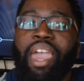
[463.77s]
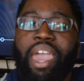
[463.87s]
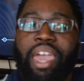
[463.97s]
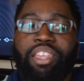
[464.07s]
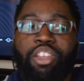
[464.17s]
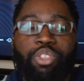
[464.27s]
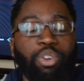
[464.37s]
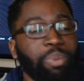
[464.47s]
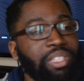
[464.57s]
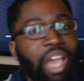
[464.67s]
And, you know,
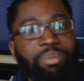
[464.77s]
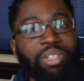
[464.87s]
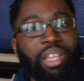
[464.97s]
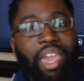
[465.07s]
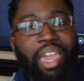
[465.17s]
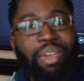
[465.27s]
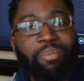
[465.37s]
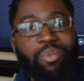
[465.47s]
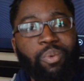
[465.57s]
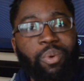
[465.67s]
there'll be times in the
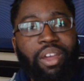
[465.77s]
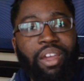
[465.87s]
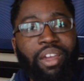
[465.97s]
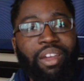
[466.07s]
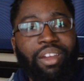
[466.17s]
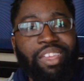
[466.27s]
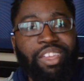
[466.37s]
game where,